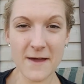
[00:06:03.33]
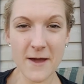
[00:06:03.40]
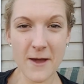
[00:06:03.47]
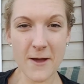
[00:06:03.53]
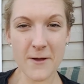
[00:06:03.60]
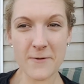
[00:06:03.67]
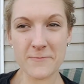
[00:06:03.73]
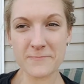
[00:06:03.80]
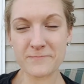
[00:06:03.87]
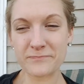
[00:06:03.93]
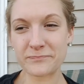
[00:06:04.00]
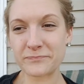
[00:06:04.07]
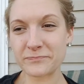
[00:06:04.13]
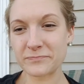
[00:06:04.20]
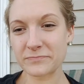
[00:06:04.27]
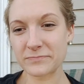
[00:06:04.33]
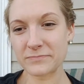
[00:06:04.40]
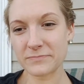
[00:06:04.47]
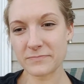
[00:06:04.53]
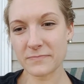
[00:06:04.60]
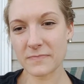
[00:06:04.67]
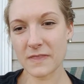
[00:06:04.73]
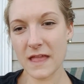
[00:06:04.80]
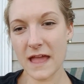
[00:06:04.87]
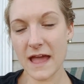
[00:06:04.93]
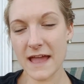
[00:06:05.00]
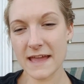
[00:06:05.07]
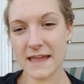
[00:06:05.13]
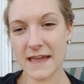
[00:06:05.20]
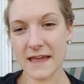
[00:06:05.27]

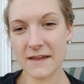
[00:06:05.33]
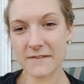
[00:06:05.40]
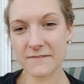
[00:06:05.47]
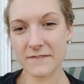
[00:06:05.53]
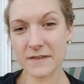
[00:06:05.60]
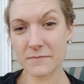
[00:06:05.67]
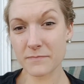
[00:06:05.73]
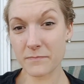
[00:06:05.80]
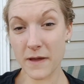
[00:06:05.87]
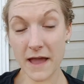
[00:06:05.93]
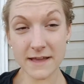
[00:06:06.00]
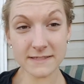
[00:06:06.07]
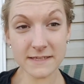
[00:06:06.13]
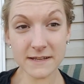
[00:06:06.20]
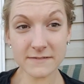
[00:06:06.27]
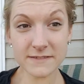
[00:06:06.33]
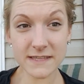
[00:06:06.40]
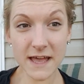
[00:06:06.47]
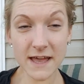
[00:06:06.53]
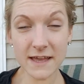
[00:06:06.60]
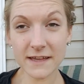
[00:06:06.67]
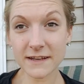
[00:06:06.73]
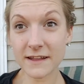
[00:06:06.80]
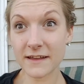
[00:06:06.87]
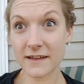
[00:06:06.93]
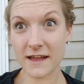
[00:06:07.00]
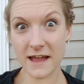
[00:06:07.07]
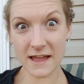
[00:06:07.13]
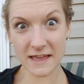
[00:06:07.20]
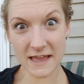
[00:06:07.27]
I have positive side.
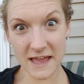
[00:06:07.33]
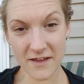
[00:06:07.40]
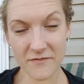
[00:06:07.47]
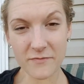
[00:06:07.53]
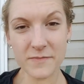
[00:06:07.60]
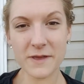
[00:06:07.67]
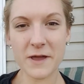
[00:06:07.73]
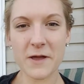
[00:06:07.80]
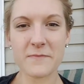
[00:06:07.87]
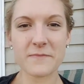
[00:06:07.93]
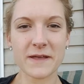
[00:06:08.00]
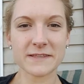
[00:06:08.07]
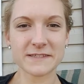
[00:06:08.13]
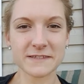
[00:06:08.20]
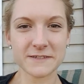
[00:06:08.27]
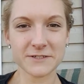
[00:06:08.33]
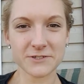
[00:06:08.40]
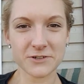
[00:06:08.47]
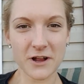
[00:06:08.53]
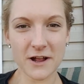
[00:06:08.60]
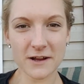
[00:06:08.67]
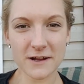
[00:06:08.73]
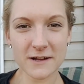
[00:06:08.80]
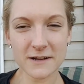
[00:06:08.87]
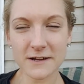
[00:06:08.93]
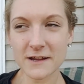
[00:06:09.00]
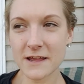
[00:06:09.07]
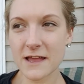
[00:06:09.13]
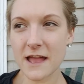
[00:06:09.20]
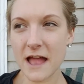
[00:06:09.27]
I have become mentally stronger,
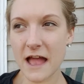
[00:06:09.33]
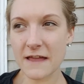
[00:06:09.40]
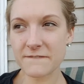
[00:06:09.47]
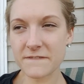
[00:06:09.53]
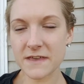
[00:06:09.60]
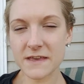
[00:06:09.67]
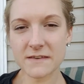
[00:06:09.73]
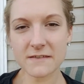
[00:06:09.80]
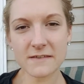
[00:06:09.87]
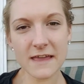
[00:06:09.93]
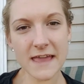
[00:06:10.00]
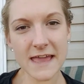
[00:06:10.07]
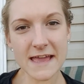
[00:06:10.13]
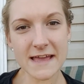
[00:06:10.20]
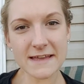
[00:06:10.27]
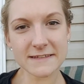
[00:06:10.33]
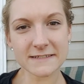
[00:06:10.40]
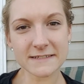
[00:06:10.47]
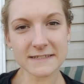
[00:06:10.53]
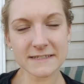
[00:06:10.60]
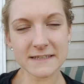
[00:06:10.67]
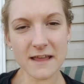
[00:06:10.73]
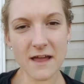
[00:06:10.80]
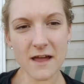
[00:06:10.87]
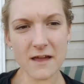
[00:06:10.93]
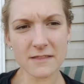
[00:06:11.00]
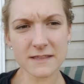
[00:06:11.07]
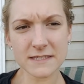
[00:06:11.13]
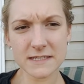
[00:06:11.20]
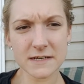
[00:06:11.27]
I feel, and
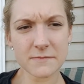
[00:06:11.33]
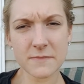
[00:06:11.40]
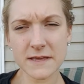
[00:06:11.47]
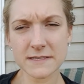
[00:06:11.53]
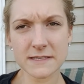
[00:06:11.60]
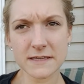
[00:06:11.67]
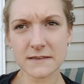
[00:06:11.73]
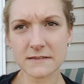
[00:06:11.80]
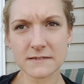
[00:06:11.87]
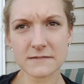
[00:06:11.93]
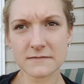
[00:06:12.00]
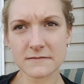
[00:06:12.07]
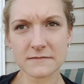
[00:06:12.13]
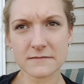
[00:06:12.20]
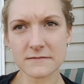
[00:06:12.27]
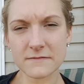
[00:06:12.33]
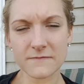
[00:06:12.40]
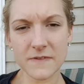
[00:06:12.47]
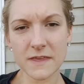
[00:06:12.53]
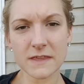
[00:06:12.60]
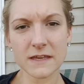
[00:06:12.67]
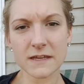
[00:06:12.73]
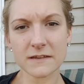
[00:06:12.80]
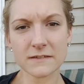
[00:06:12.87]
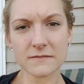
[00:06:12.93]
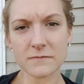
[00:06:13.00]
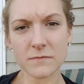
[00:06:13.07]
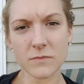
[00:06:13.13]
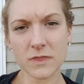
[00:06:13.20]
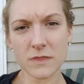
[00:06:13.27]
it's an amazing feeling.
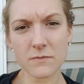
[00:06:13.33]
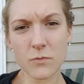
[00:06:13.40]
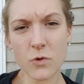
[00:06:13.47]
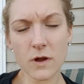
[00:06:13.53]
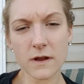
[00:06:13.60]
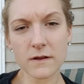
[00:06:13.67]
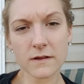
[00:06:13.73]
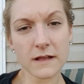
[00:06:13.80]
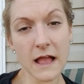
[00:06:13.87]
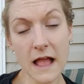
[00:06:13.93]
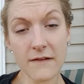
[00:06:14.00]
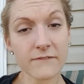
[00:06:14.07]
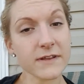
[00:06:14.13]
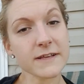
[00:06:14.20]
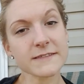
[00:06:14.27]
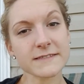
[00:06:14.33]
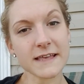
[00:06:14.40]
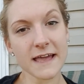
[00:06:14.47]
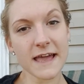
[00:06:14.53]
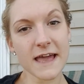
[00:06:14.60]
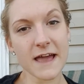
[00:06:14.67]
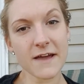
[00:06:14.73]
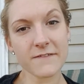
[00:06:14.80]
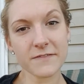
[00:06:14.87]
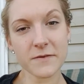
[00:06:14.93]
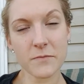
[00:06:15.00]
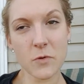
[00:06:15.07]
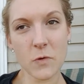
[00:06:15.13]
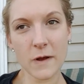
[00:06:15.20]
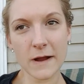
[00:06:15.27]
The more confidence I have, the
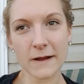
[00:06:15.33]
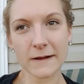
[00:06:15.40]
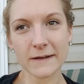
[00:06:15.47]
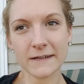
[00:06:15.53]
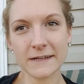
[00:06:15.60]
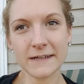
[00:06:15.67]
more